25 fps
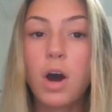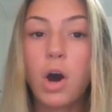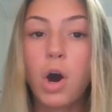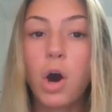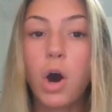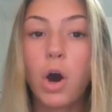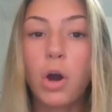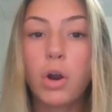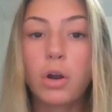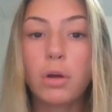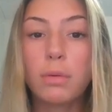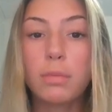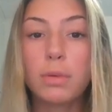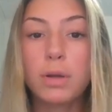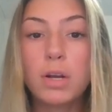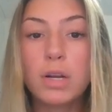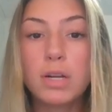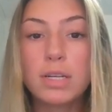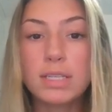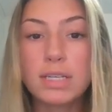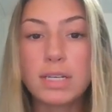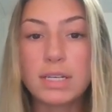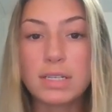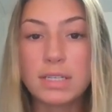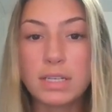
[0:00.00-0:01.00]
autoimmune
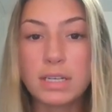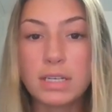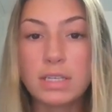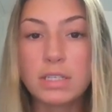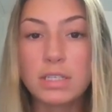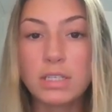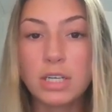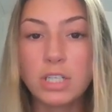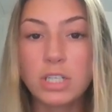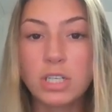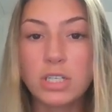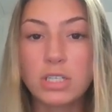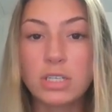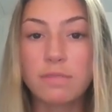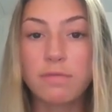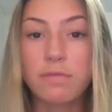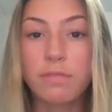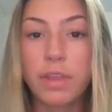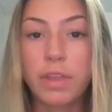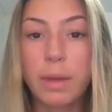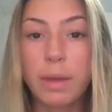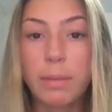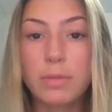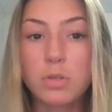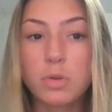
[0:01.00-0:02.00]
diseases such as
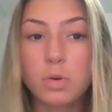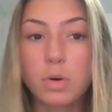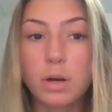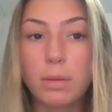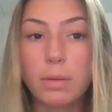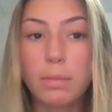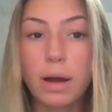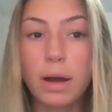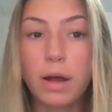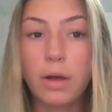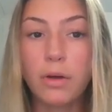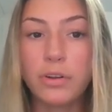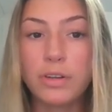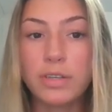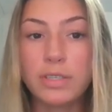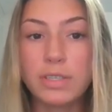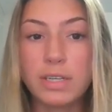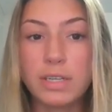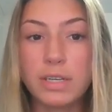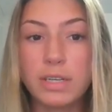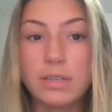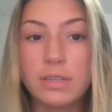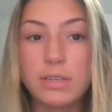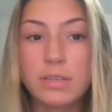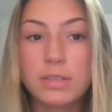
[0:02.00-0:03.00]
inflammatory bowel
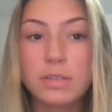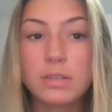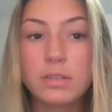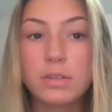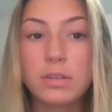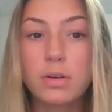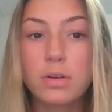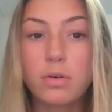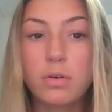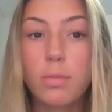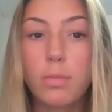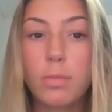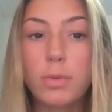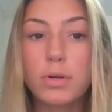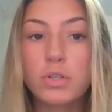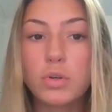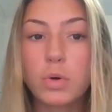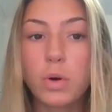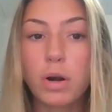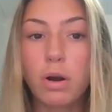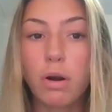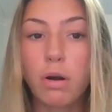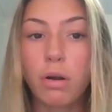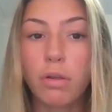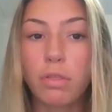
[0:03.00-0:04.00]
disease,
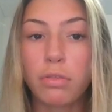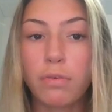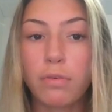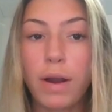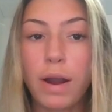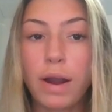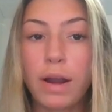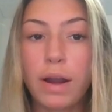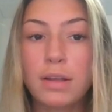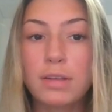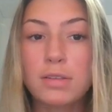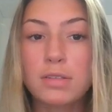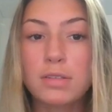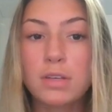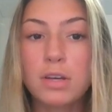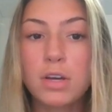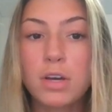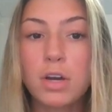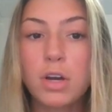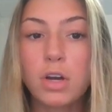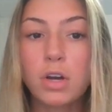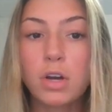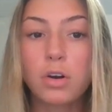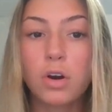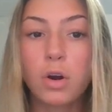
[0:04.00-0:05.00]
rheumatoid arthritis,
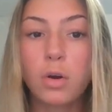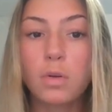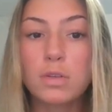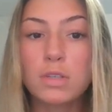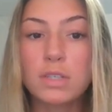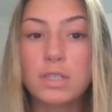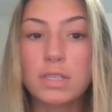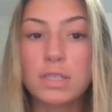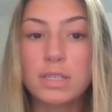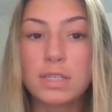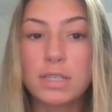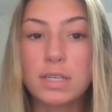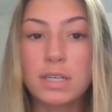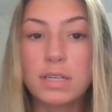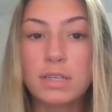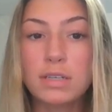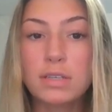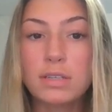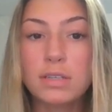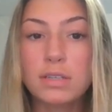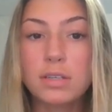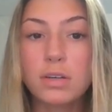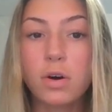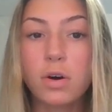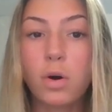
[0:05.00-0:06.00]
Crohn's
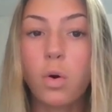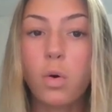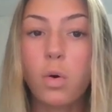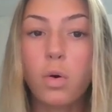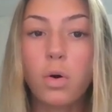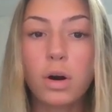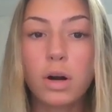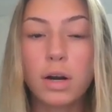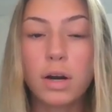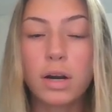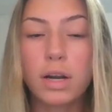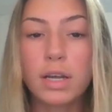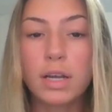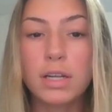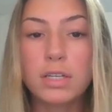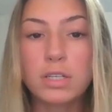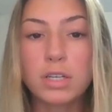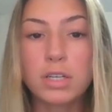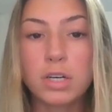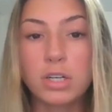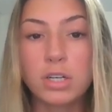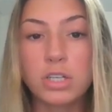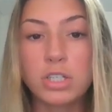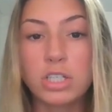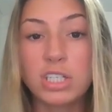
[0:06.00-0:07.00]
disease, or in
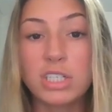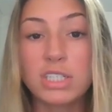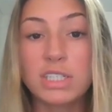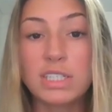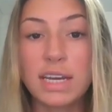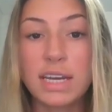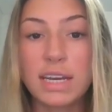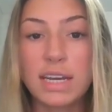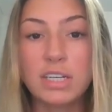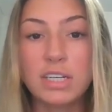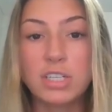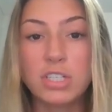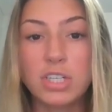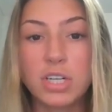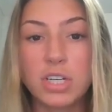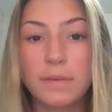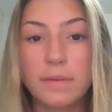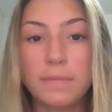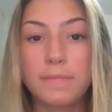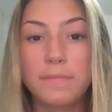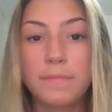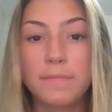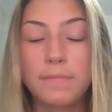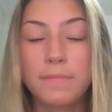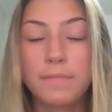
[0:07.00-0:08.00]
turn just aging.
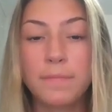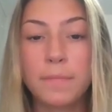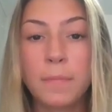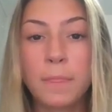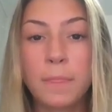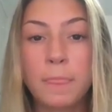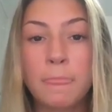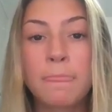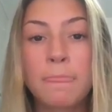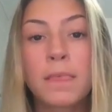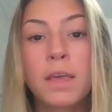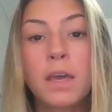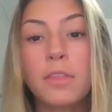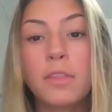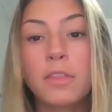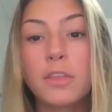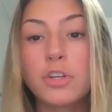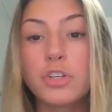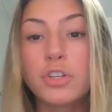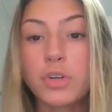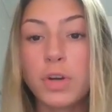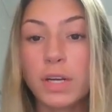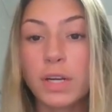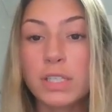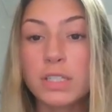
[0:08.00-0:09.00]
The
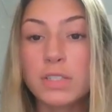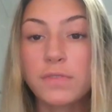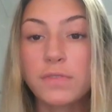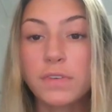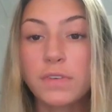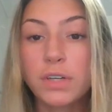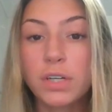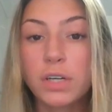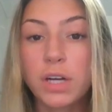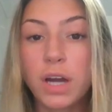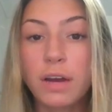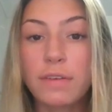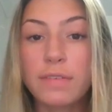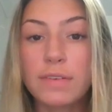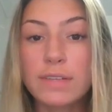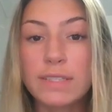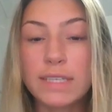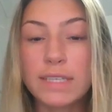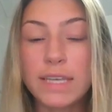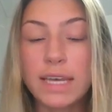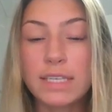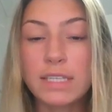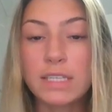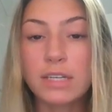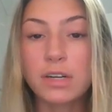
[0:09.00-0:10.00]
transfer of
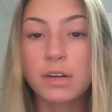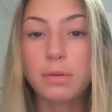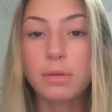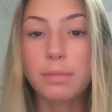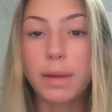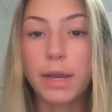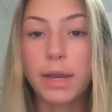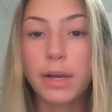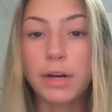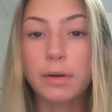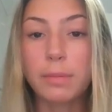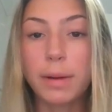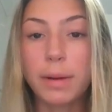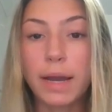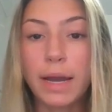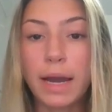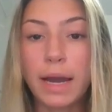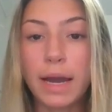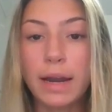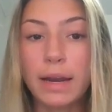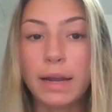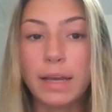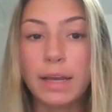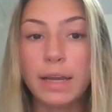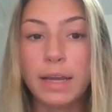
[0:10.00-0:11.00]
intestinal
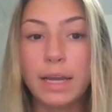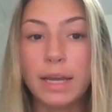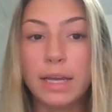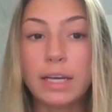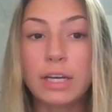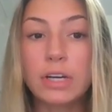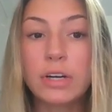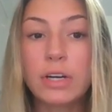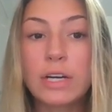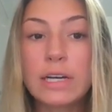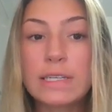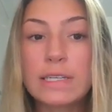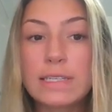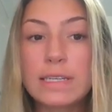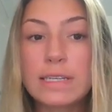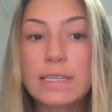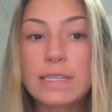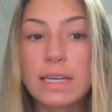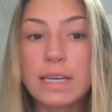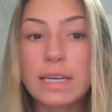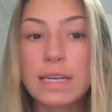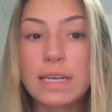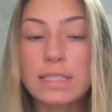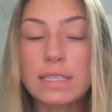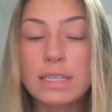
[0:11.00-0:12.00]
microbiota increases
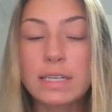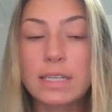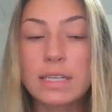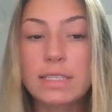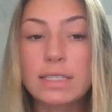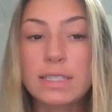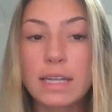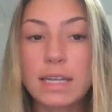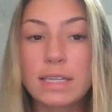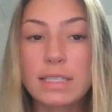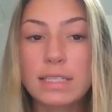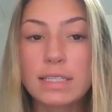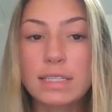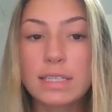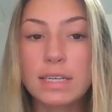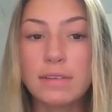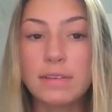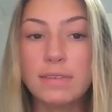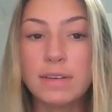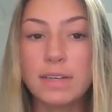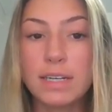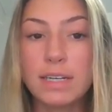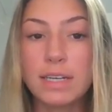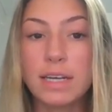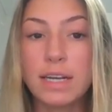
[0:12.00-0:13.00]
insulin
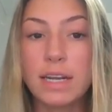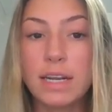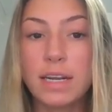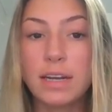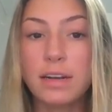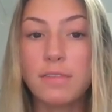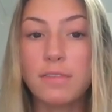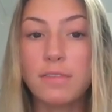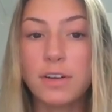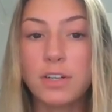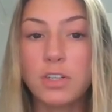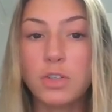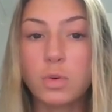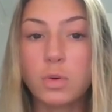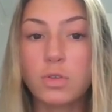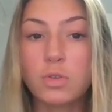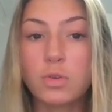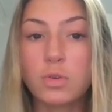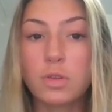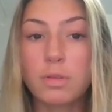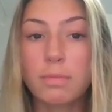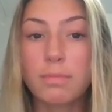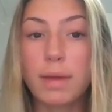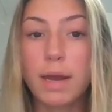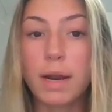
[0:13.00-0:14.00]
sensitivity in individuals
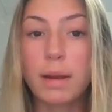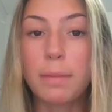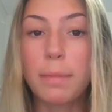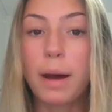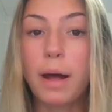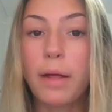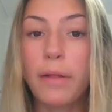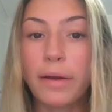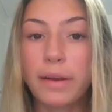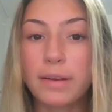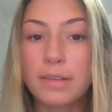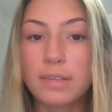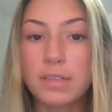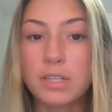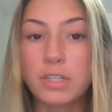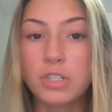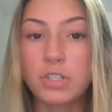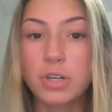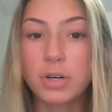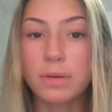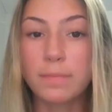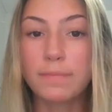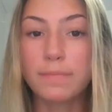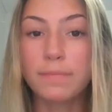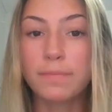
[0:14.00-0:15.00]
with metabolic
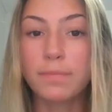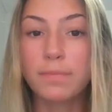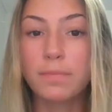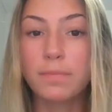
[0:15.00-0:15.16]
syndrome.